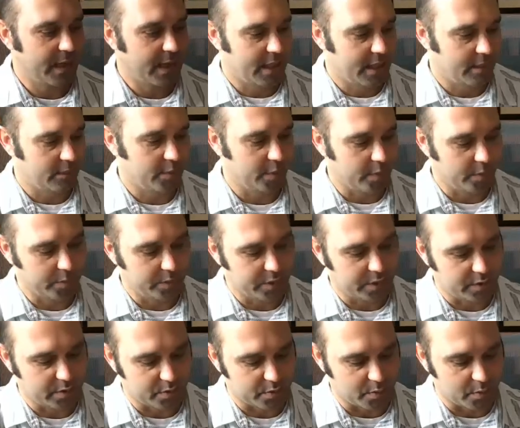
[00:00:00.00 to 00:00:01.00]
and what we'll
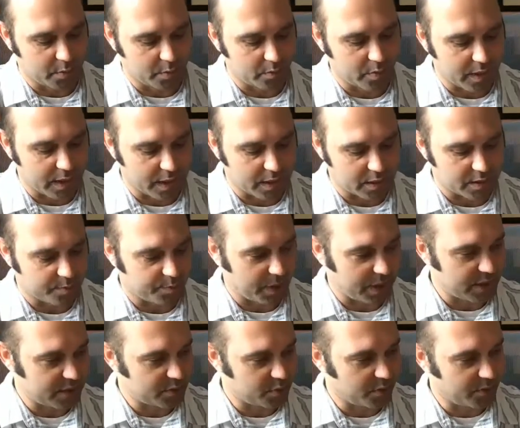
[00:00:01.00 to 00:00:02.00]
do is when we run out of
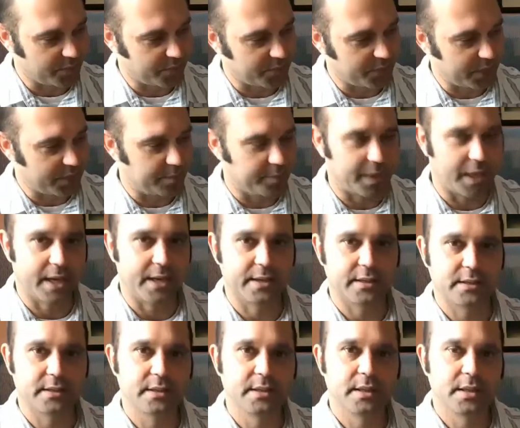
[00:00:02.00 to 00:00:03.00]
space, we'll flip
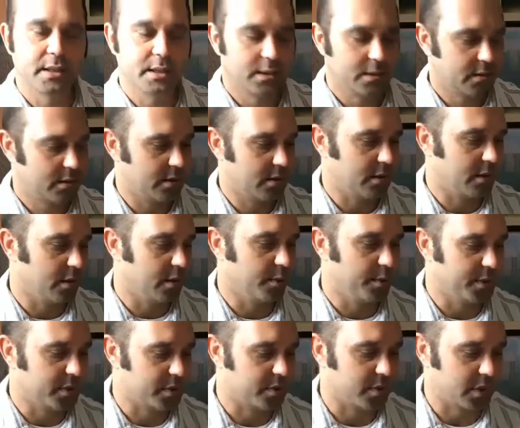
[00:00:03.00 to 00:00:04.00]
back to the
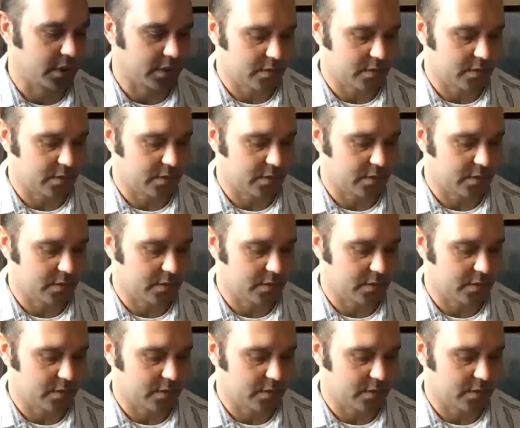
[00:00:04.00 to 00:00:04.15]
open string.